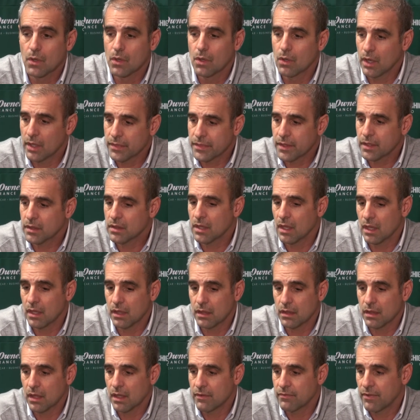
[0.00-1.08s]
Well, I think they,
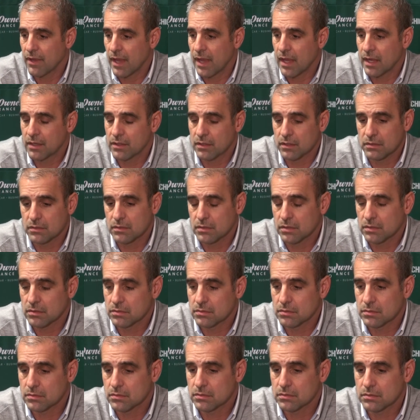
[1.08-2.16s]
they've handled.
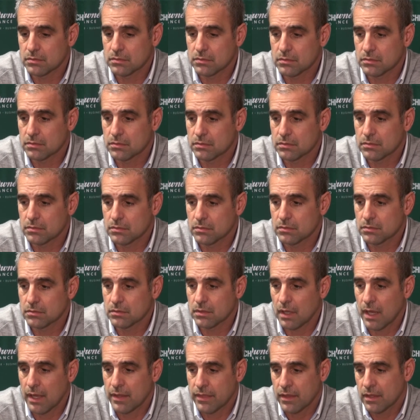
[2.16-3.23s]

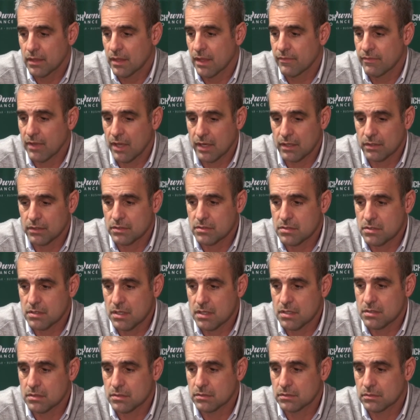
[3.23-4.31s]
I think they've handled the
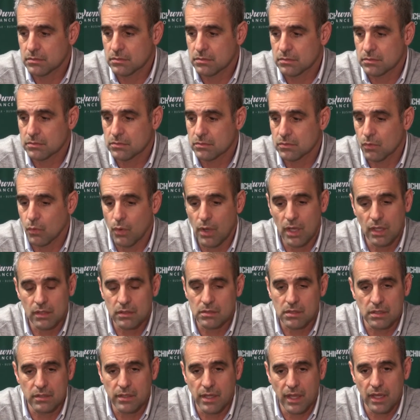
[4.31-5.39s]
season well
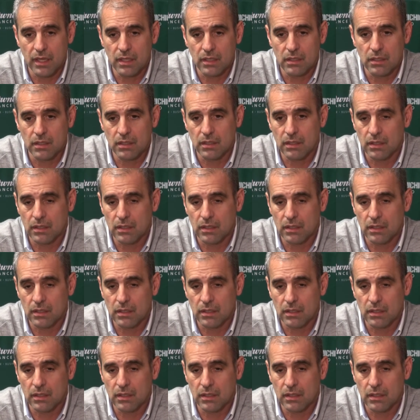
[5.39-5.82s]
to date.